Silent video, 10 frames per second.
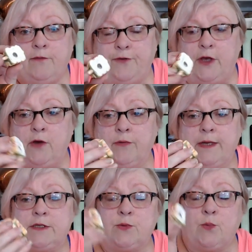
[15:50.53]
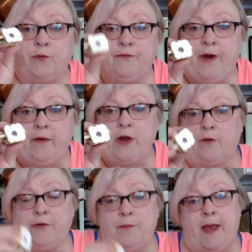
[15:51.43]
Figurines were very
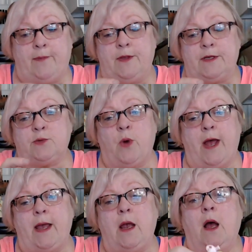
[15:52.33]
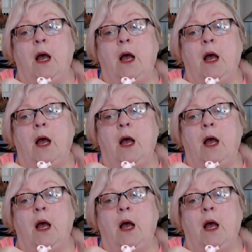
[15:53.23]
often made this way.